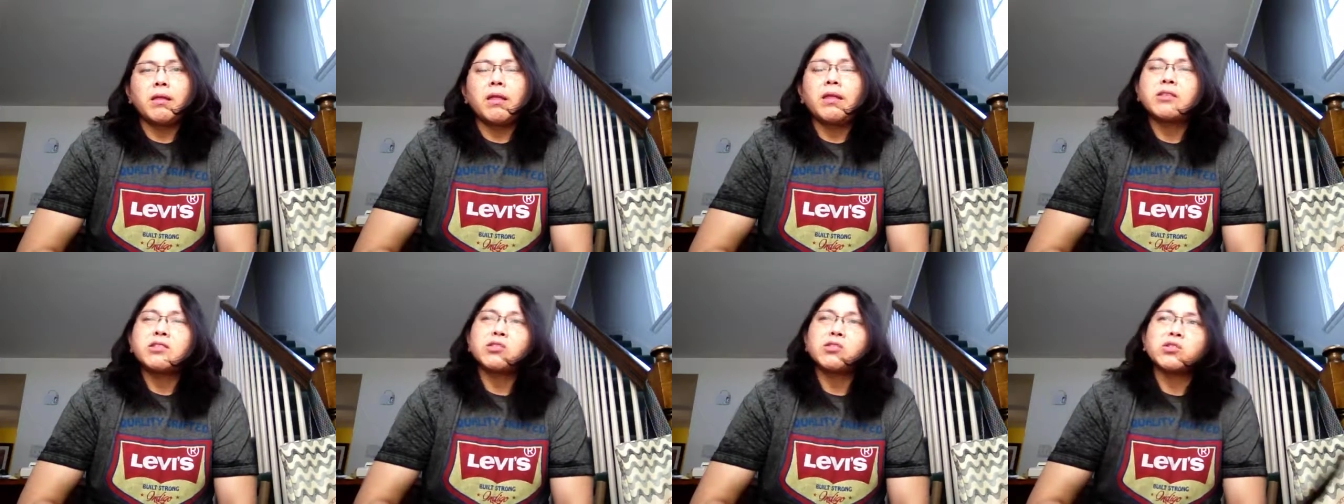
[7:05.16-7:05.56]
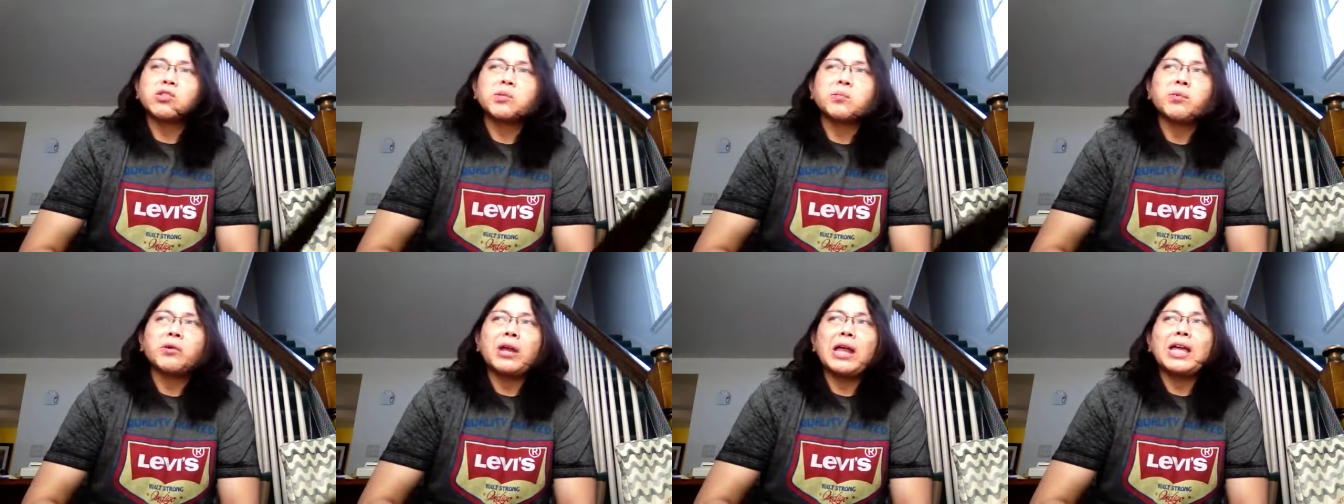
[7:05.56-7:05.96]
So
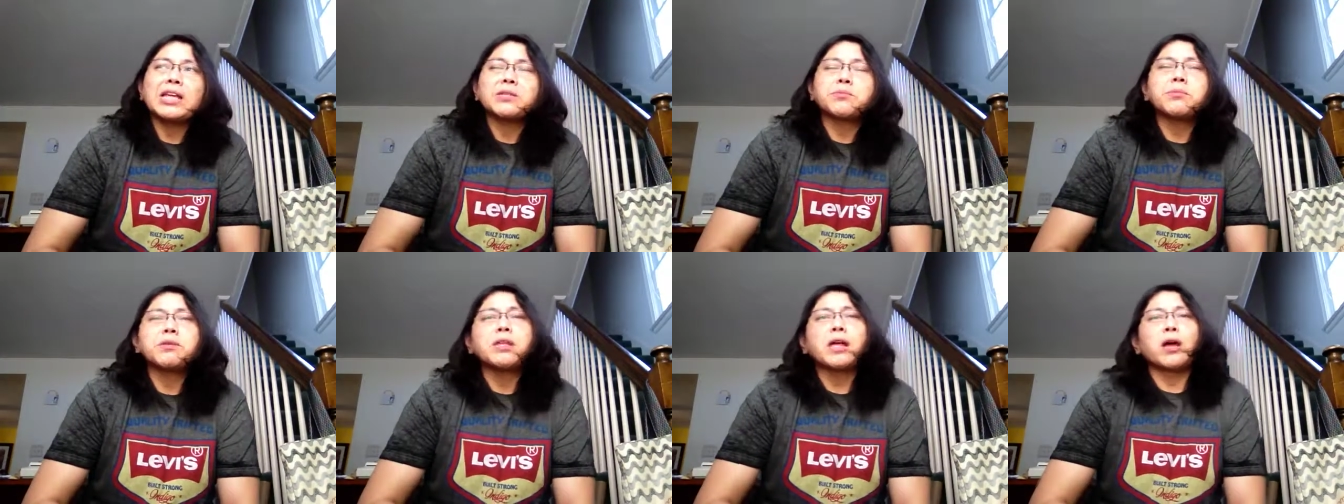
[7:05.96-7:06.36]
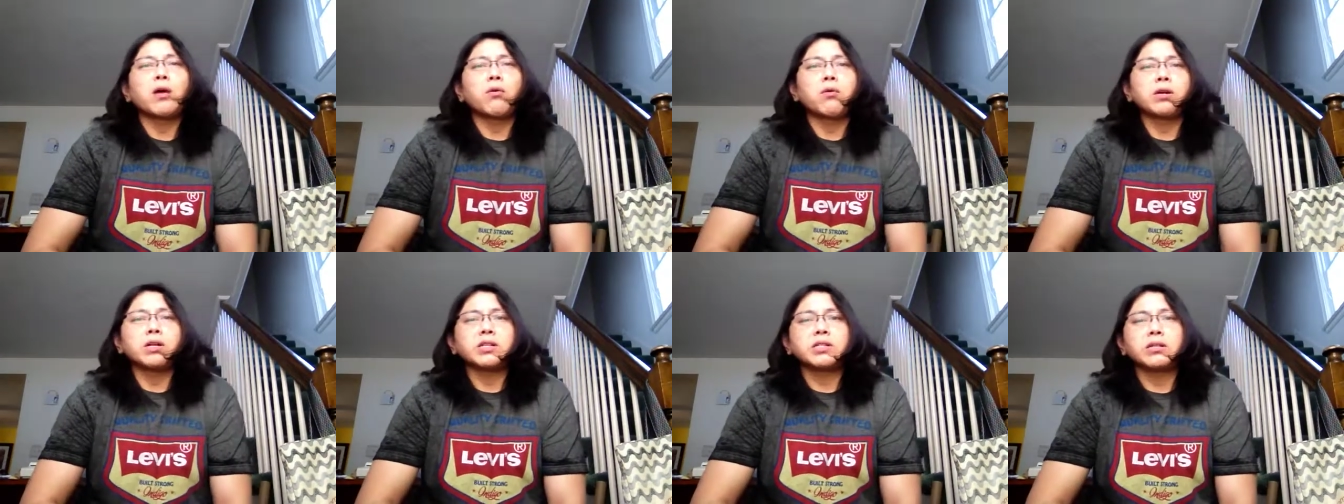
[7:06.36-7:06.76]
someone asked me that
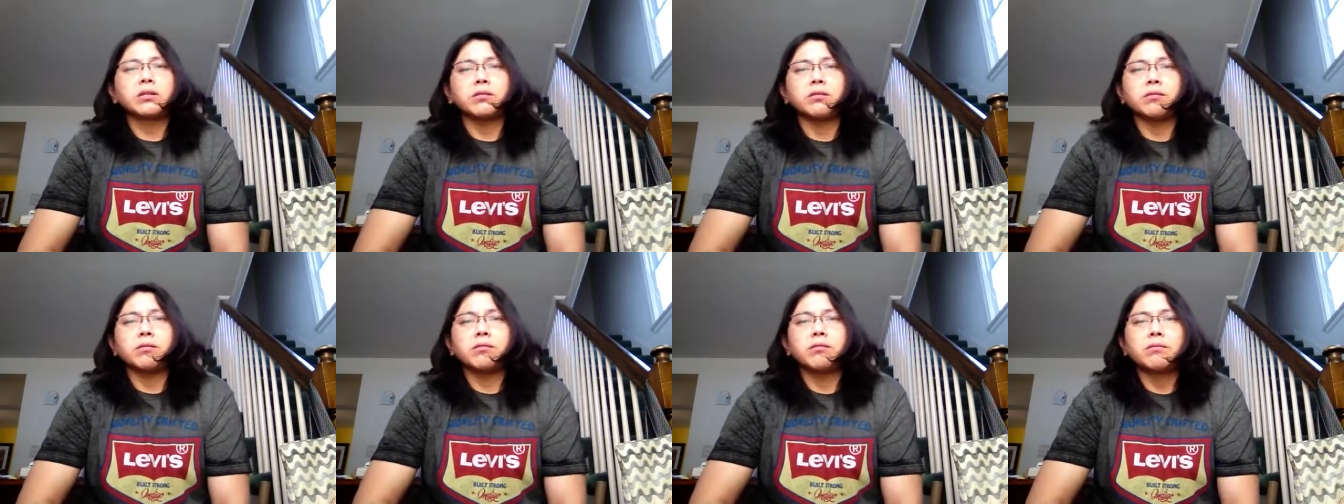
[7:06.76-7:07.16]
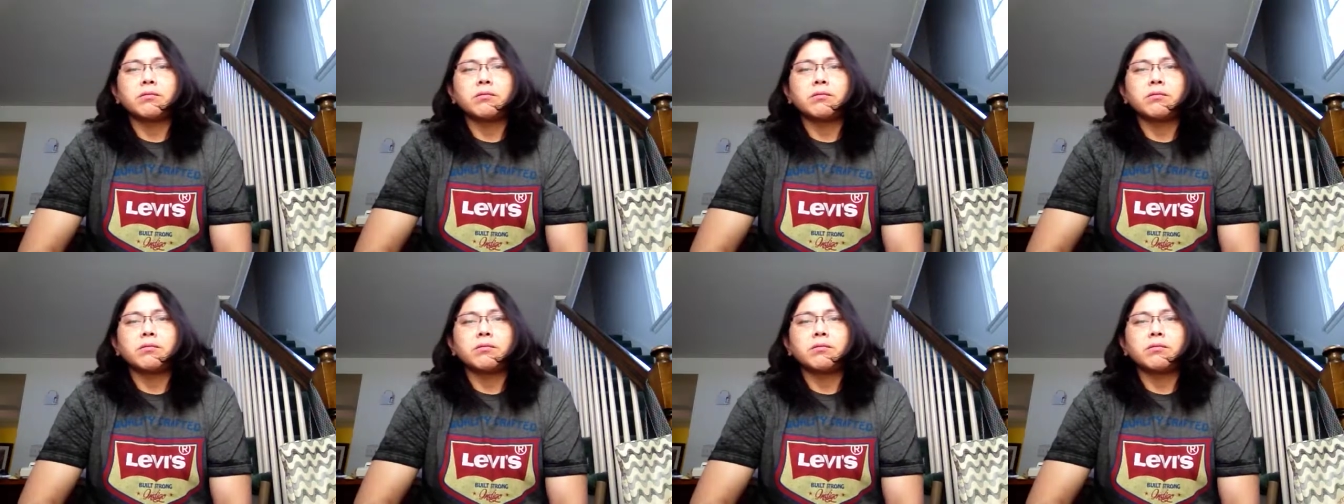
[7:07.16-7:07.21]
question.